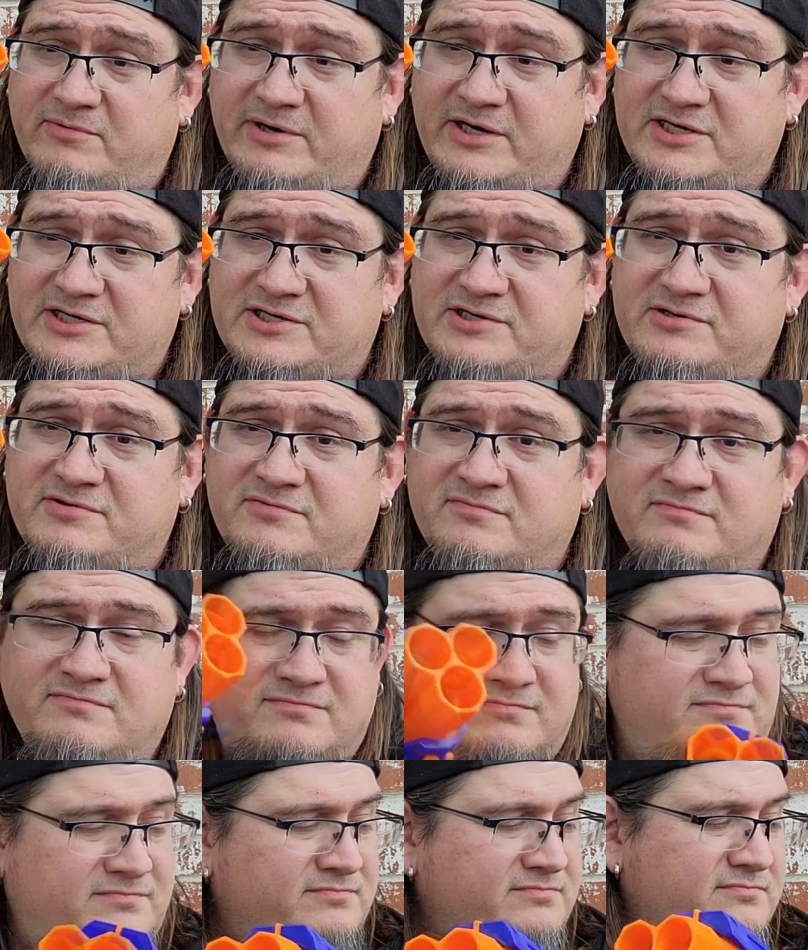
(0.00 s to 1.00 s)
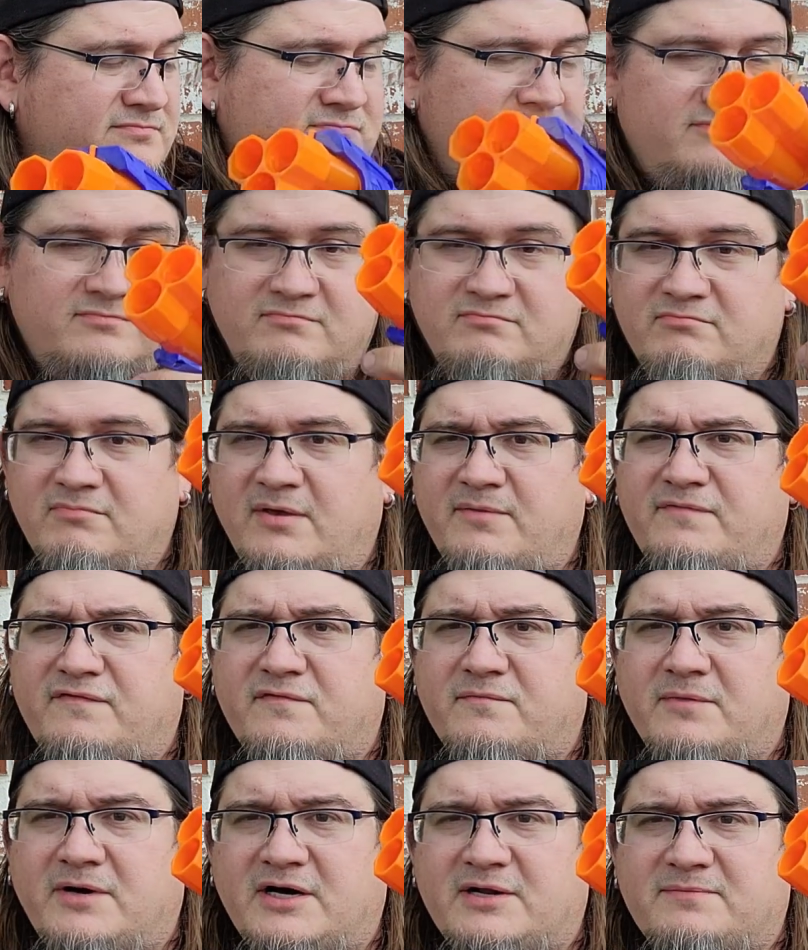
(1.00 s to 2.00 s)
Ranger, maybe for
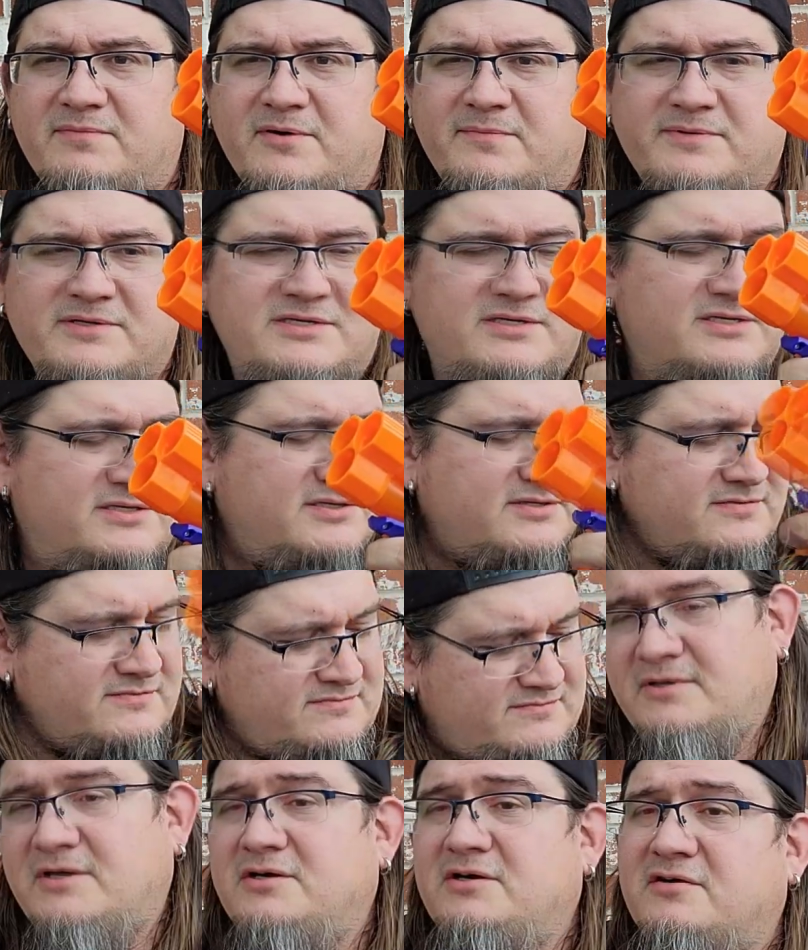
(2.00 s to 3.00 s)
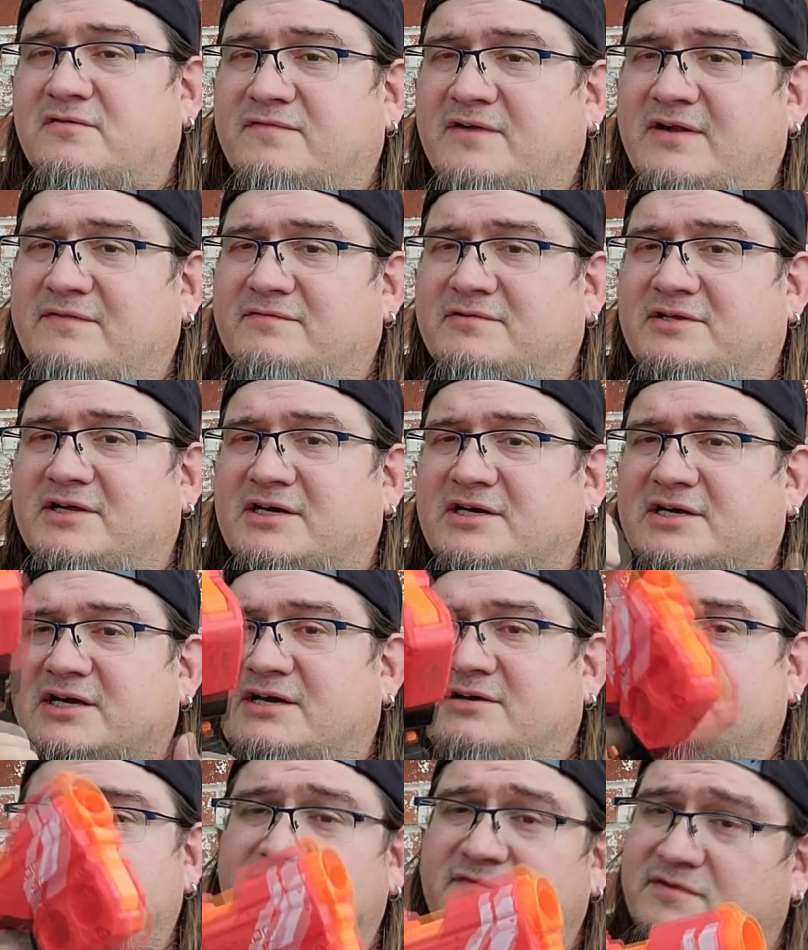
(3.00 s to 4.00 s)
mod purposes. A Nerf Rival
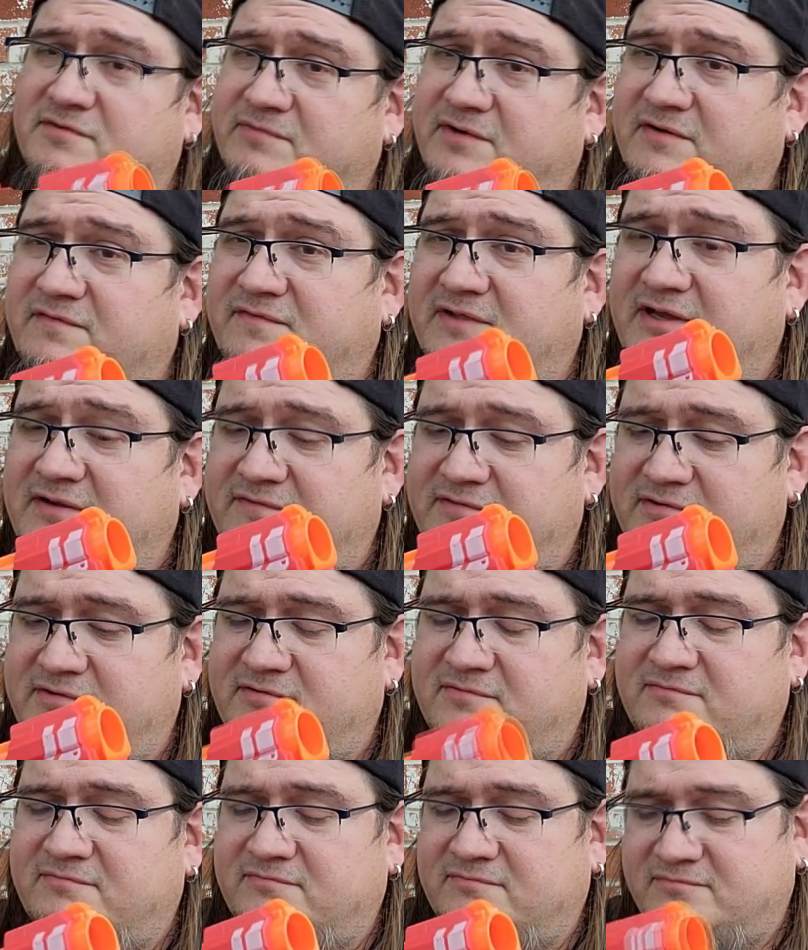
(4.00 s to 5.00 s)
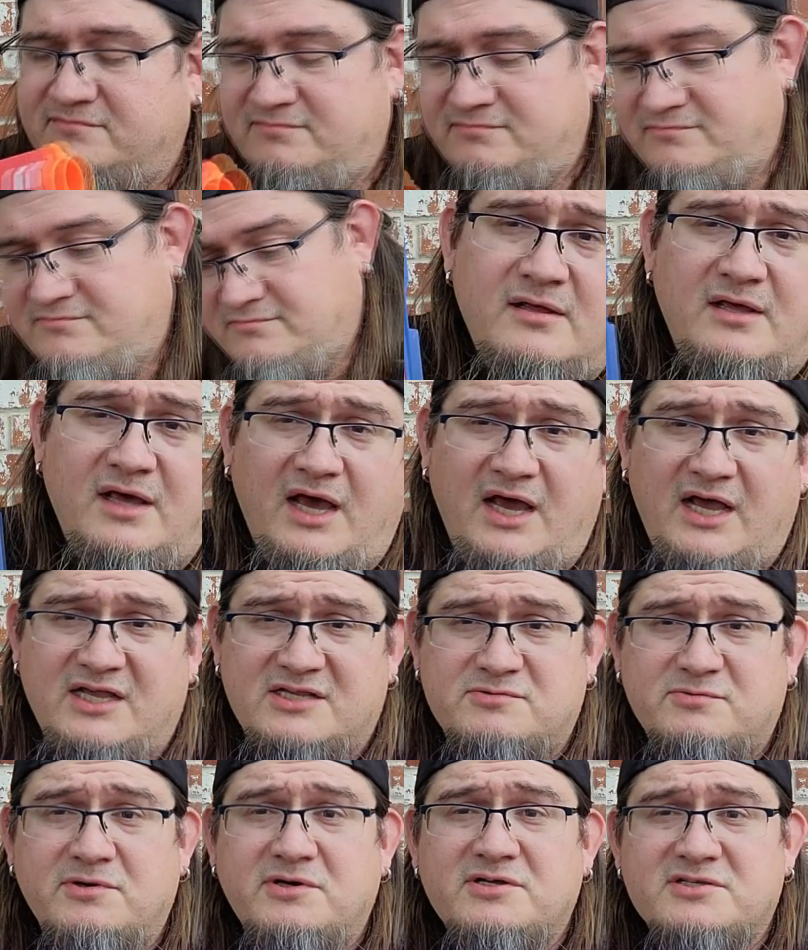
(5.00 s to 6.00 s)
Knockout of the red flavor,
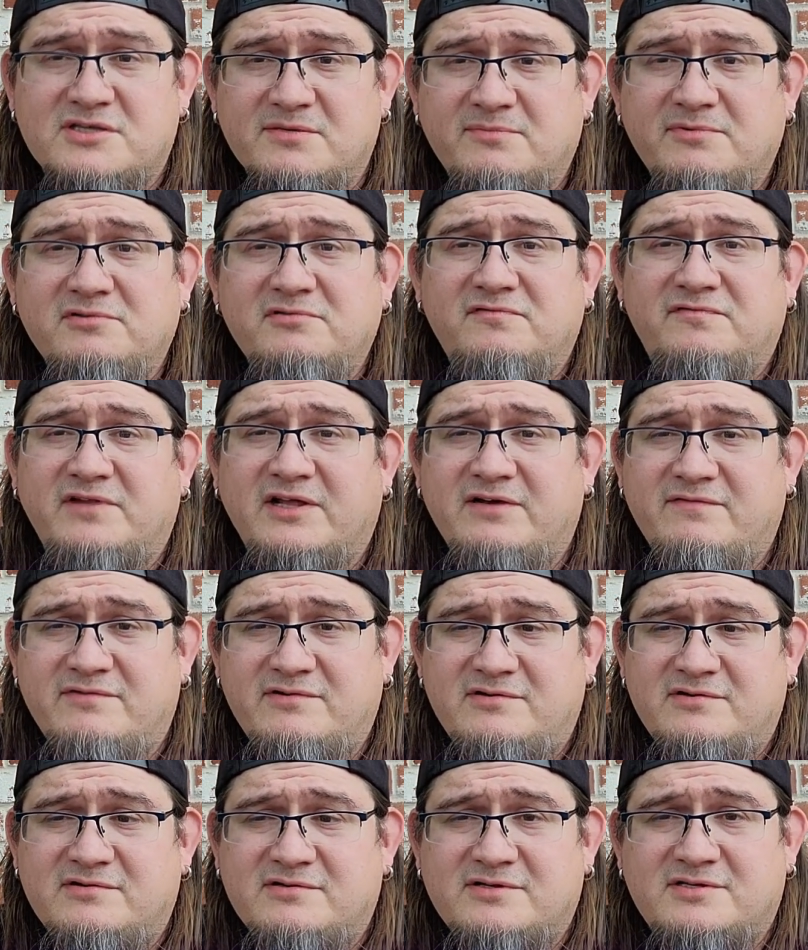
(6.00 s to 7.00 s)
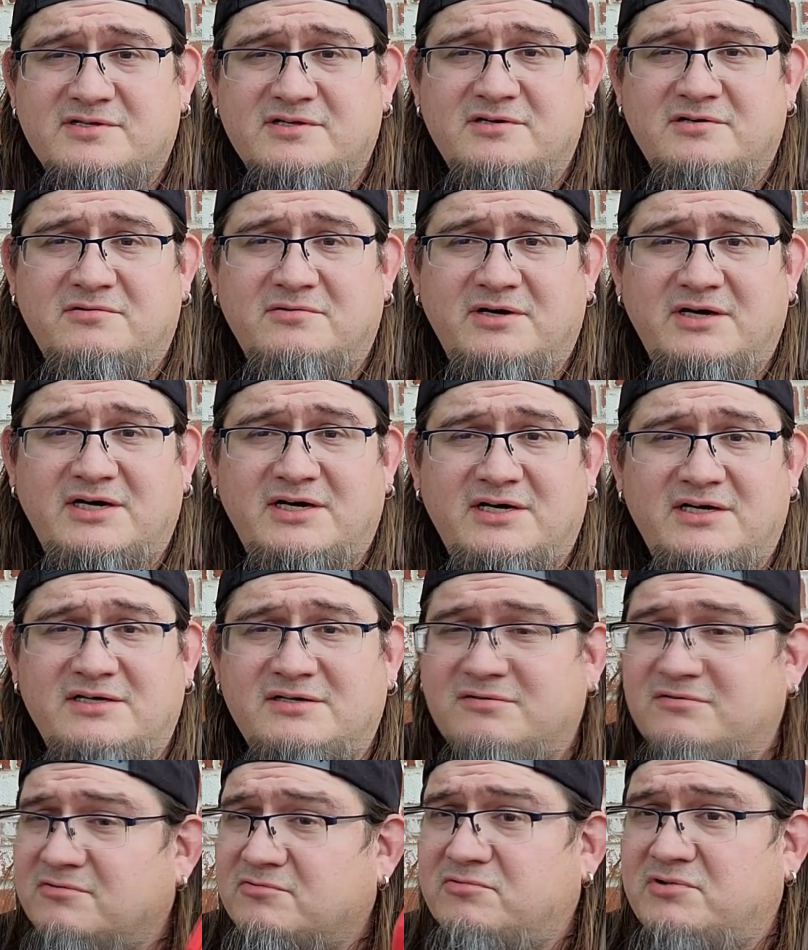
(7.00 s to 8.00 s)
as well as the blue flavor, so
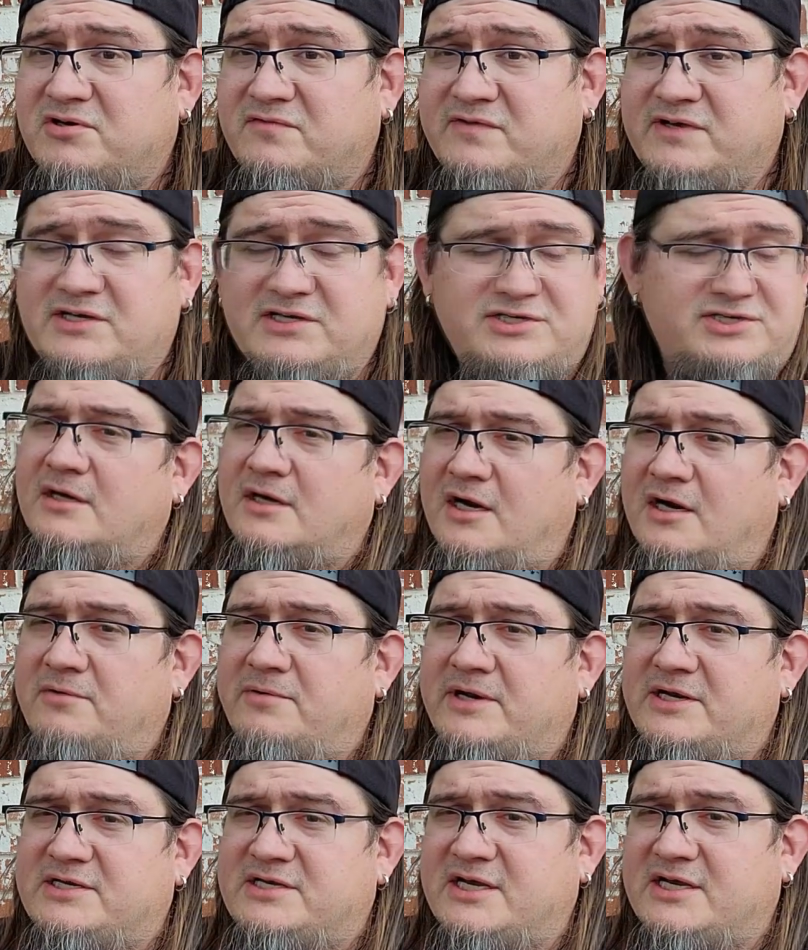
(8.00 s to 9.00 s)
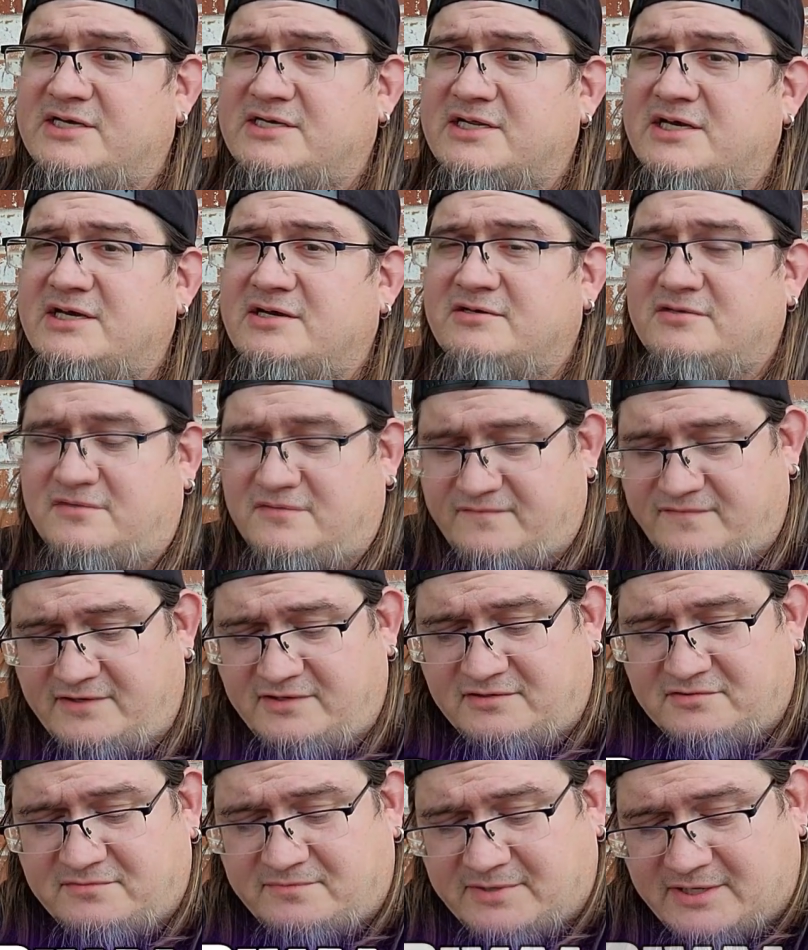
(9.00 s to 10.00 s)
one of each. A red Takedown,
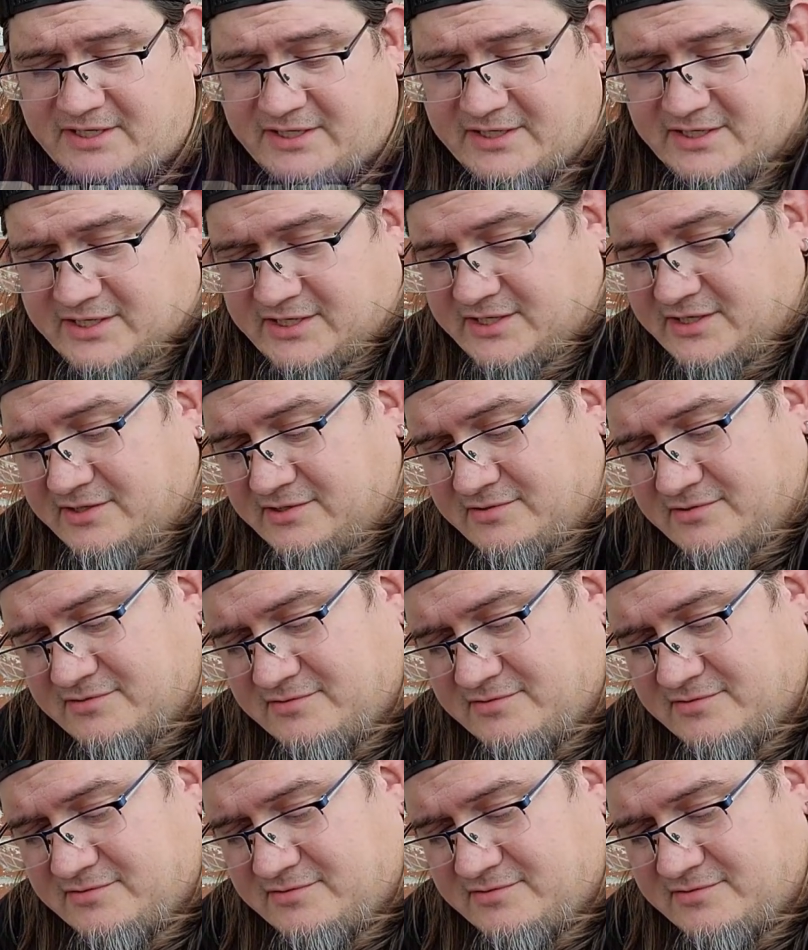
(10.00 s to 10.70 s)
followed by a